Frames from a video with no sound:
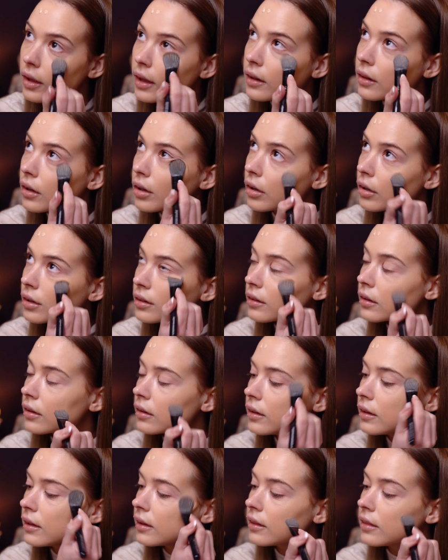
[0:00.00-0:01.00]
And
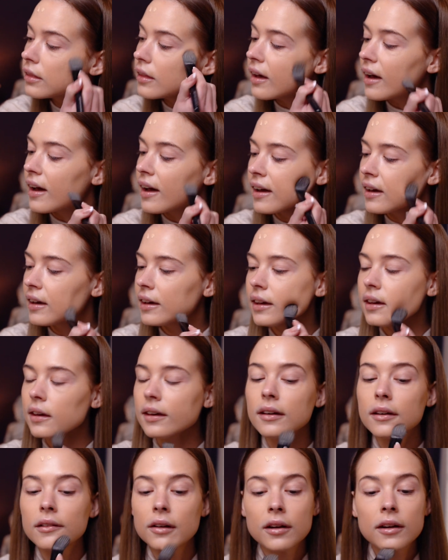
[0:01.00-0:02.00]
underneath the eye
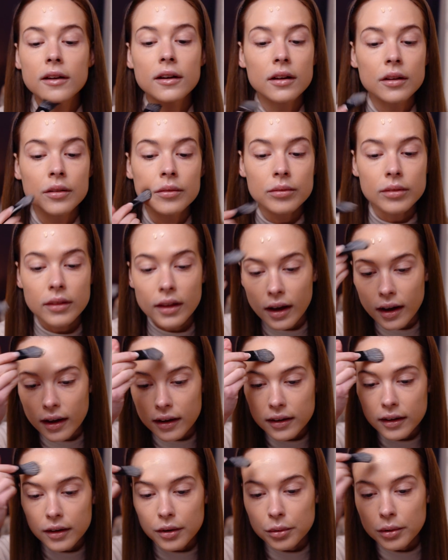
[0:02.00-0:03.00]
here, the
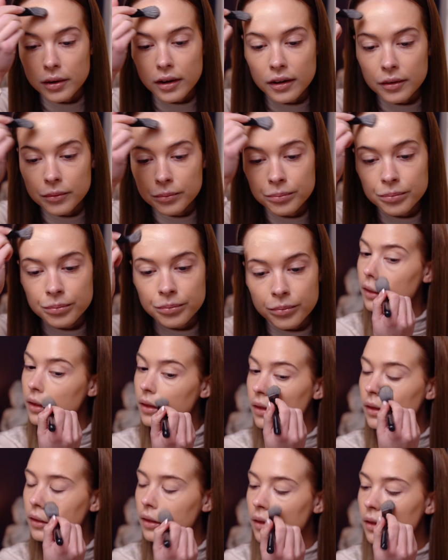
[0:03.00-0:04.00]
eye area.
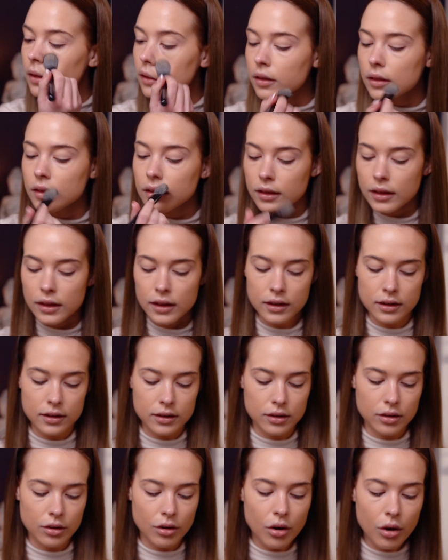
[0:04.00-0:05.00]

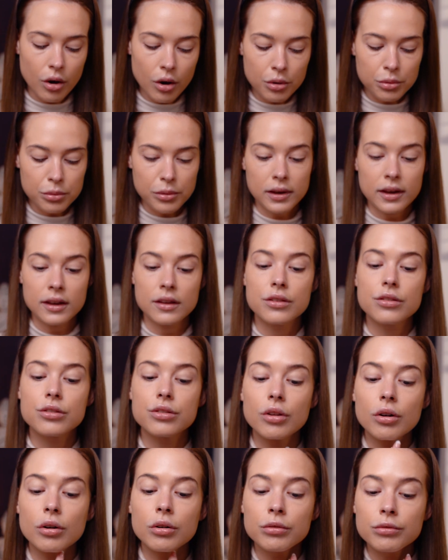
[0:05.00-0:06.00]
And always
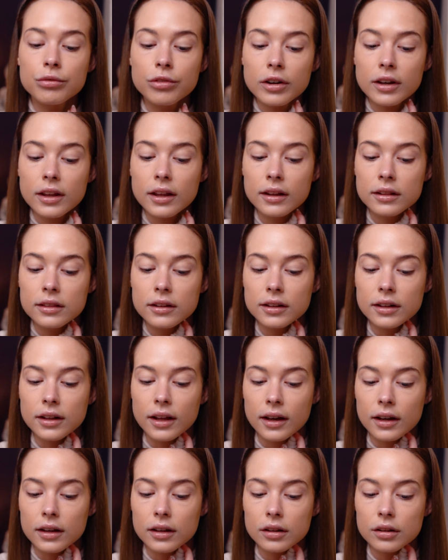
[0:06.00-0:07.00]
don't forget the
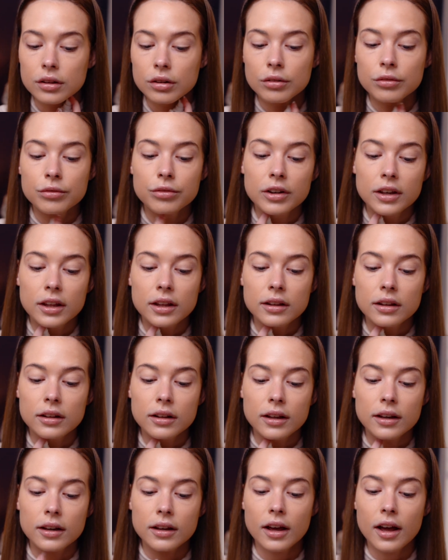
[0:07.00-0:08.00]
neck. Don't forget the
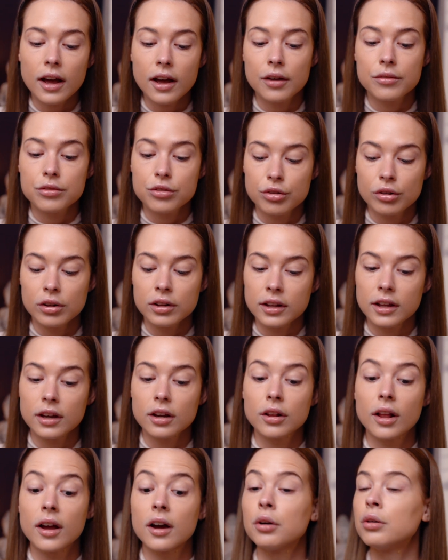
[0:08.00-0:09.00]
neck. I have
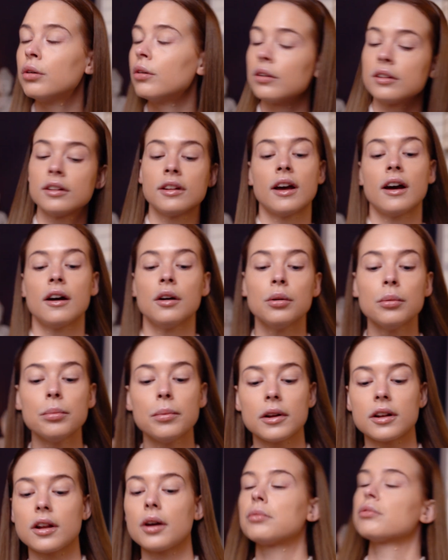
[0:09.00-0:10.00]
turtleneck on now,
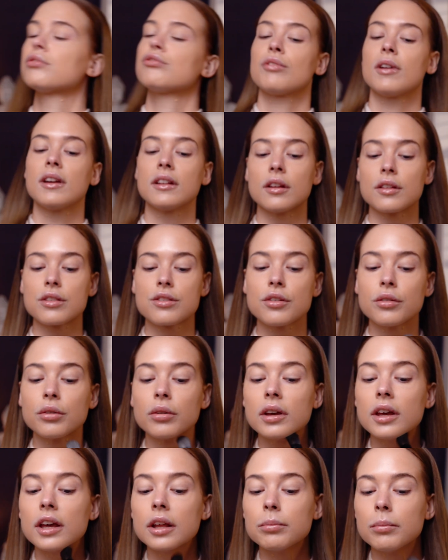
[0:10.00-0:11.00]
but I will try not to
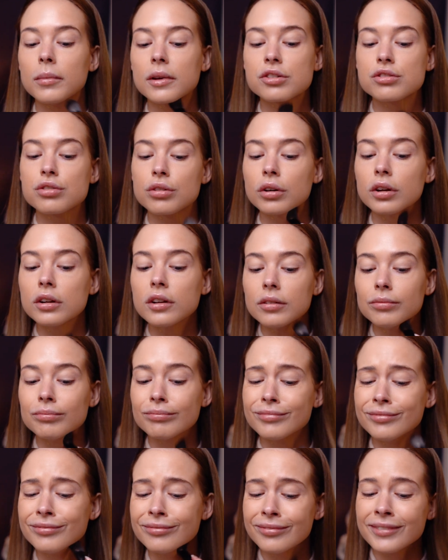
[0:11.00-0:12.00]
hit my shirt.
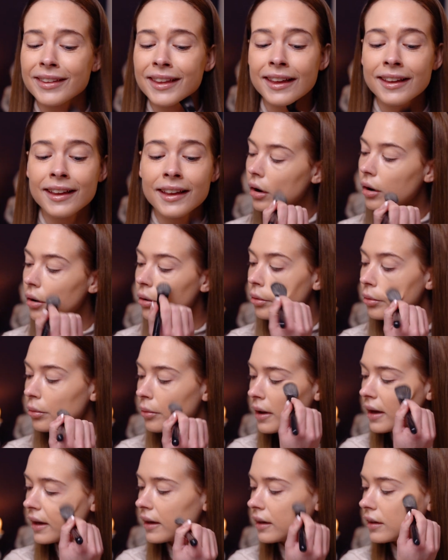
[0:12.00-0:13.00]
All
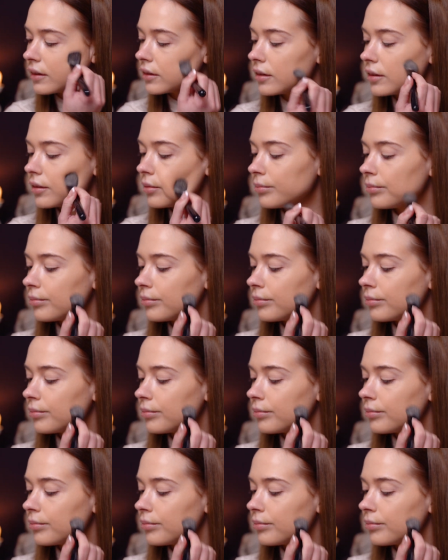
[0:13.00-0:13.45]
right.